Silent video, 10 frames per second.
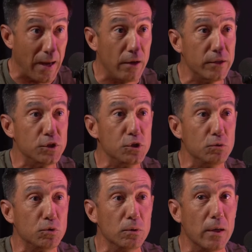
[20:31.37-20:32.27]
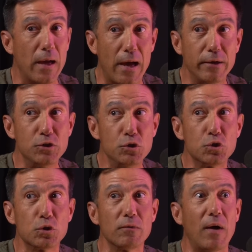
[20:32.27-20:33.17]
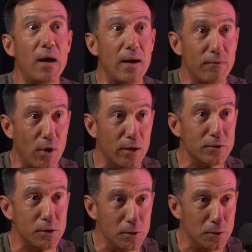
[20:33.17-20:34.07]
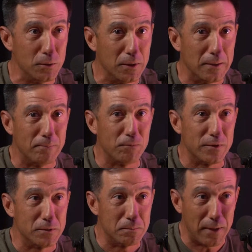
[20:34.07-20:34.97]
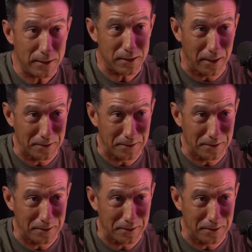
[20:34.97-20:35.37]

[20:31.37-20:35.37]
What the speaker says: How did you survive on 2 paychecks?